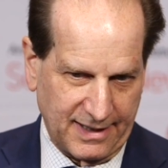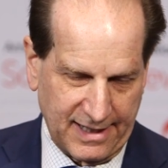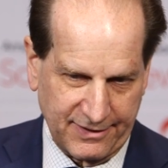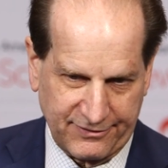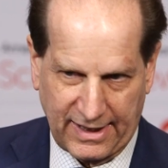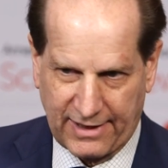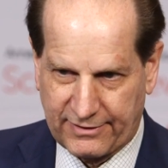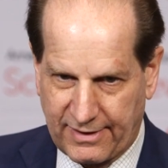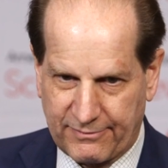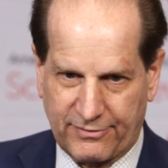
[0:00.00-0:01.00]
Odyssey
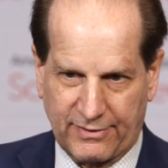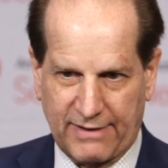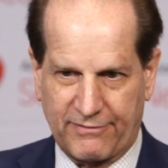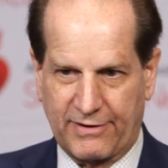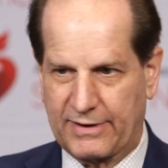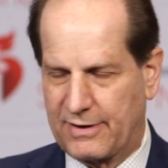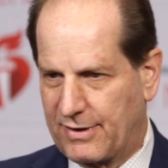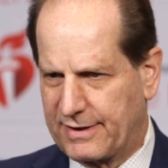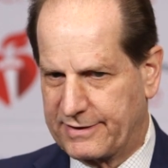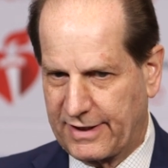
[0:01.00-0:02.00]
Outcomes who got very
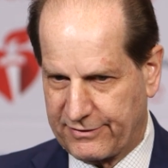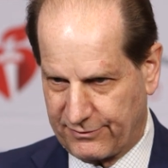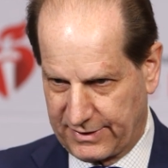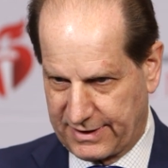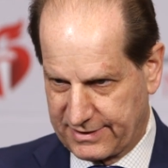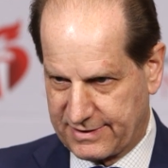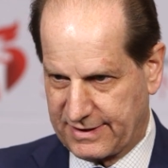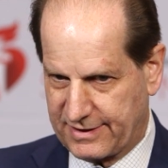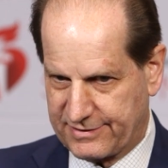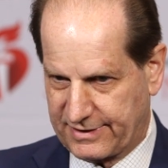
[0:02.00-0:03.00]
low LDLs and we didn't
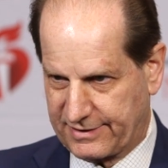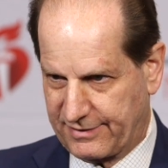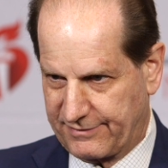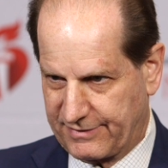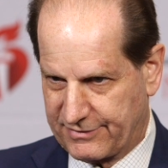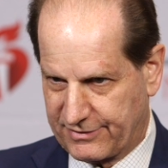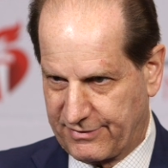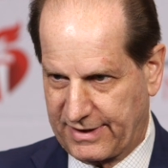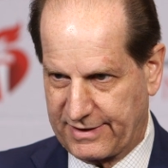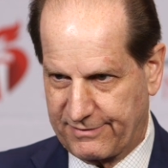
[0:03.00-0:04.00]
see the signal of
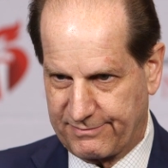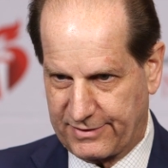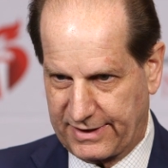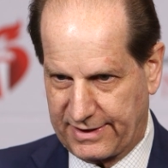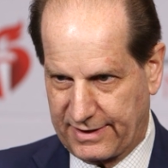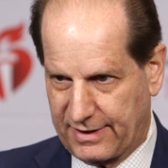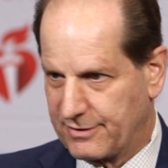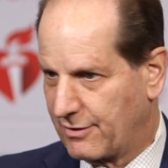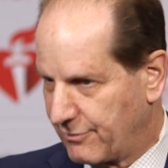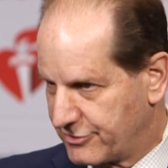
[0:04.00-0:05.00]
intracranial bleed,
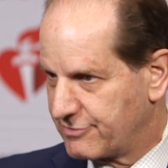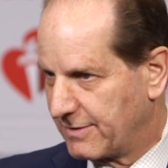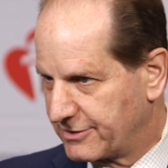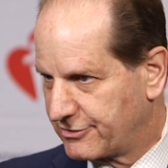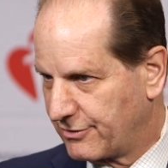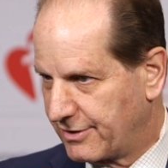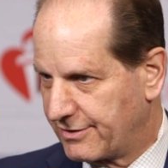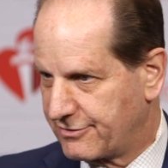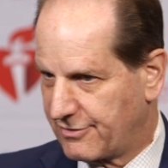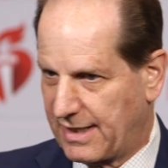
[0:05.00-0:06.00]
though it was much
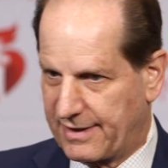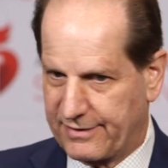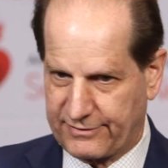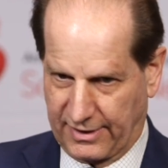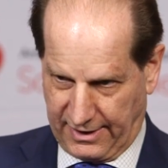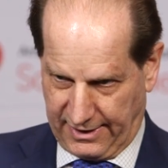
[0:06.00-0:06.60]
shorter trials,